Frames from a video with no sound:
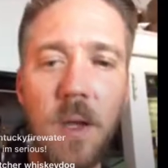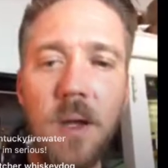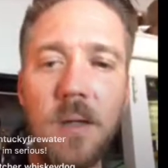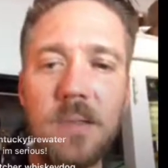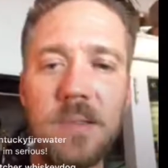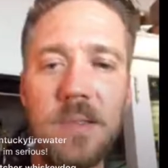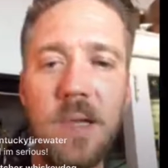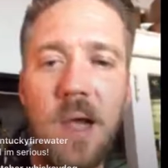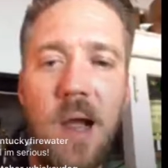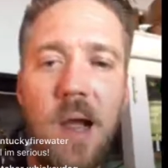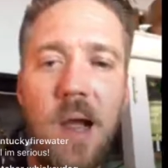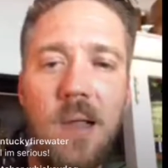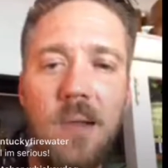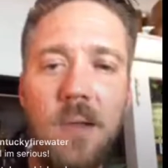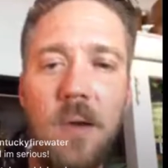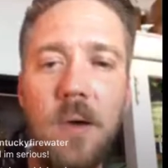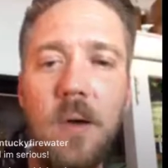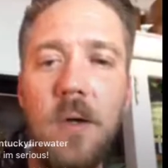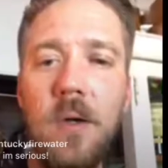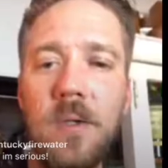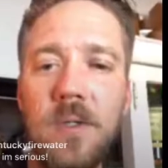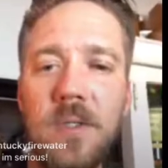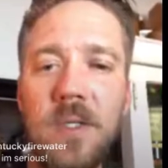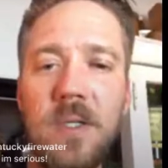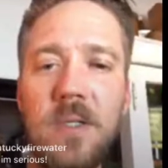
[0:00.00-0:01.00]
Tyler,
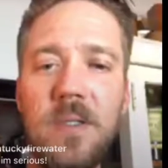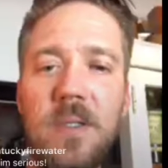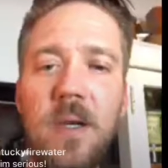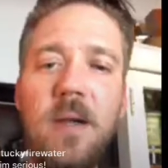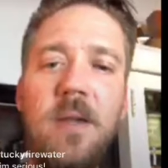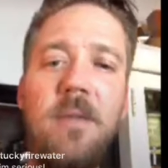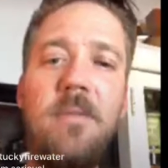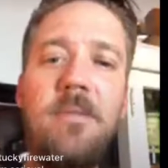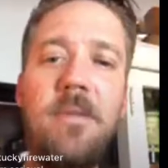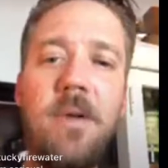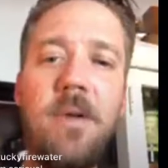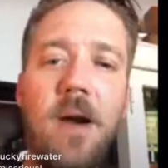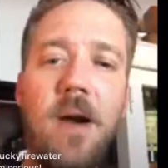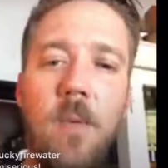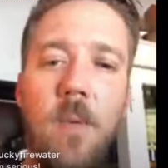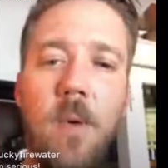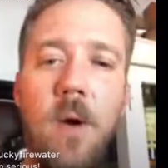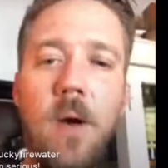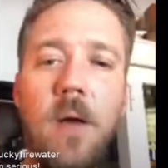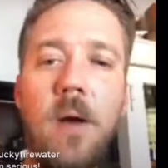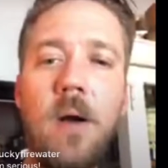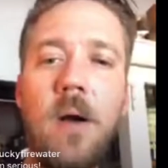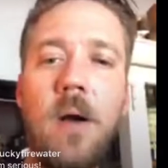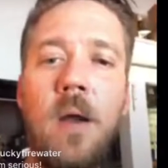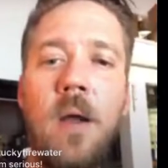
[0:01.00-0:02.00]
who's Kentucky
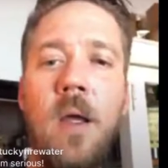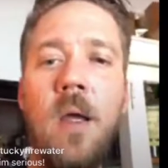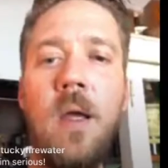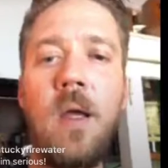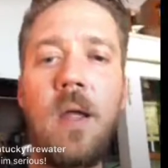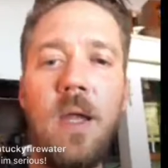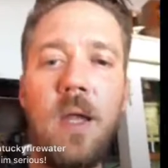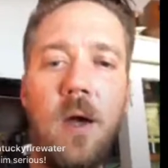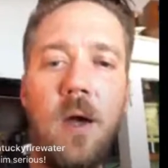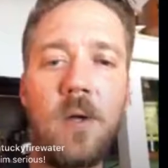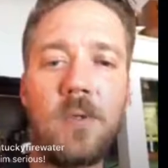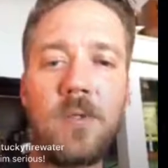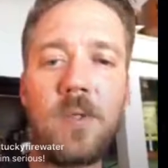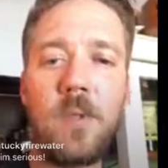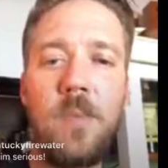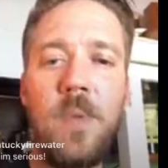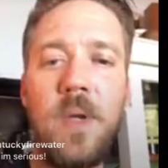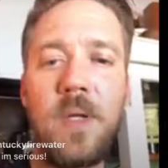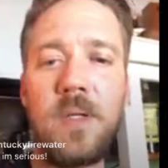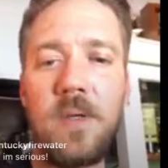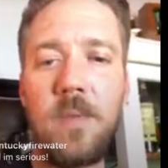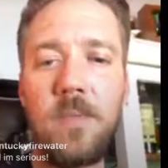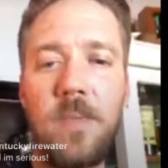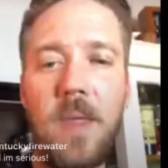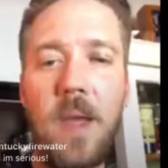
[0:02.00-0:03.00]
Firewater, he also
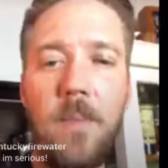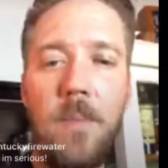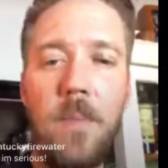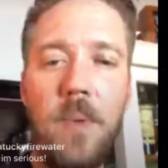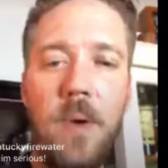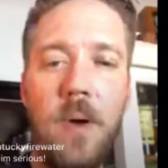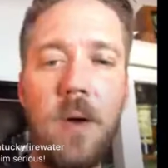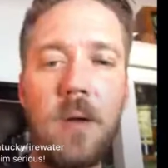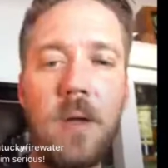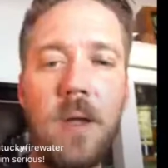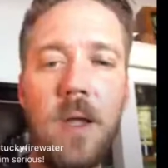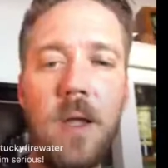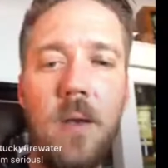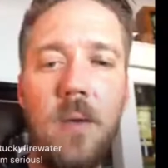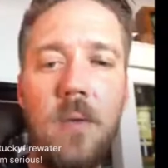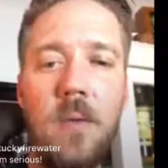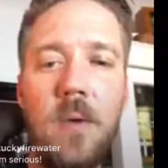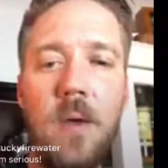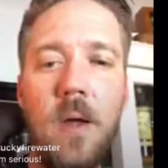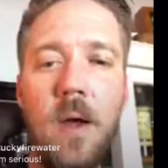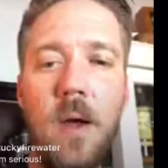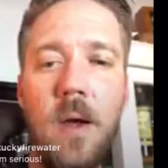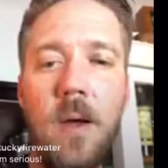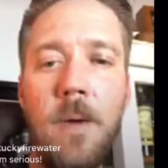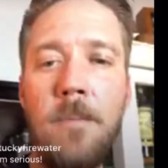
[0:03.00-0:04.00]
picked up that book,
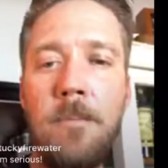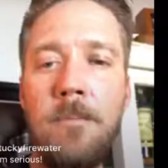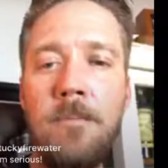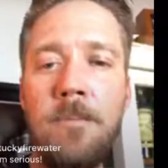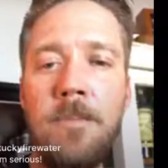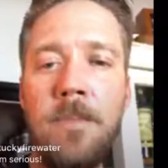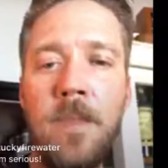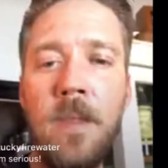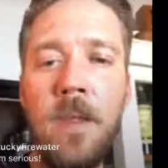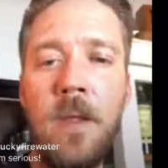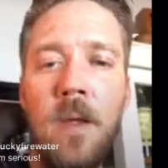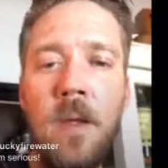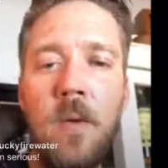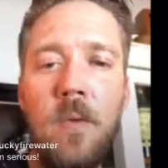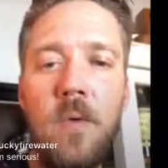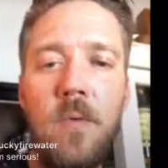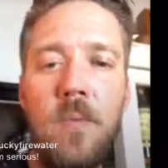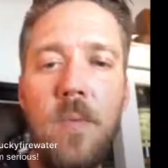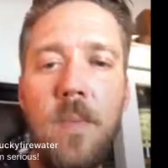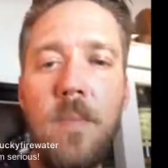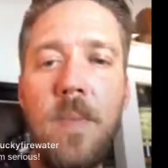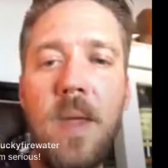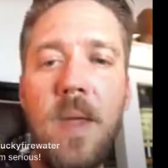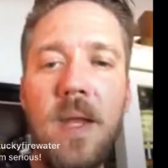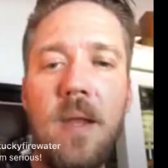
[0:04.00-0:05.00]
and we've
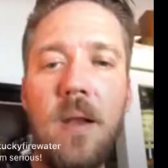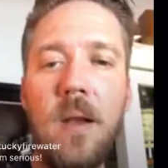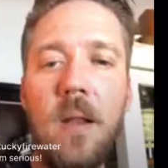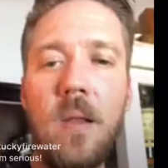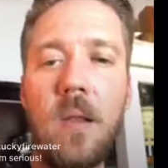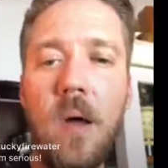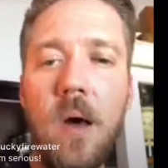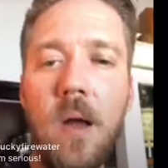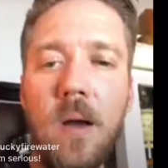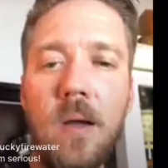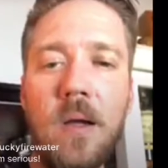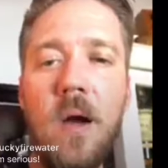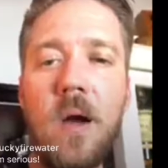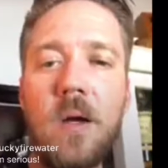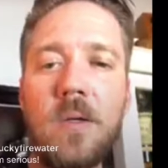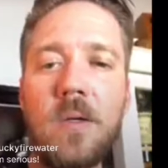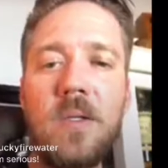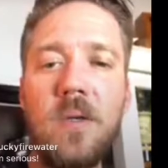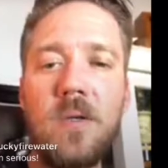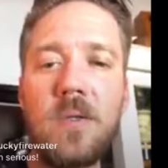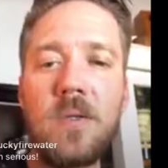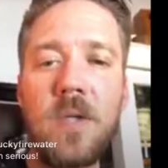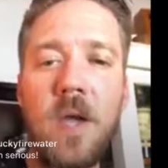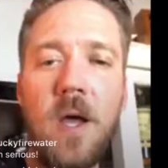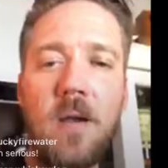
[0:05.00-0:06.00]
been making a lot of
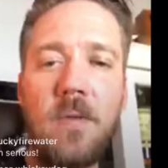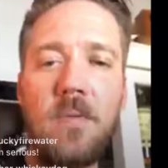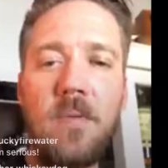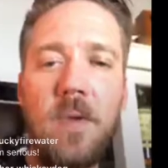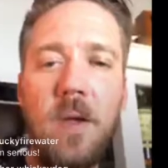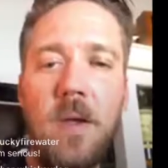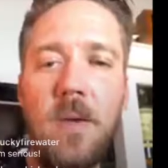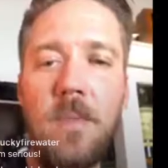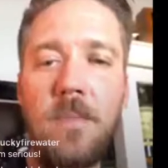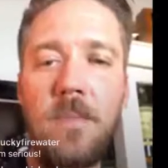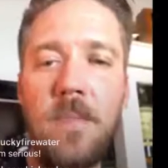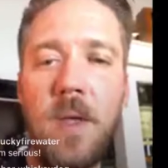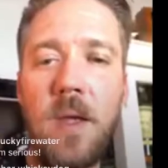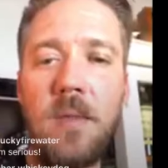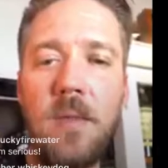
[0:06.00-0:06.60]
cocktails out of it.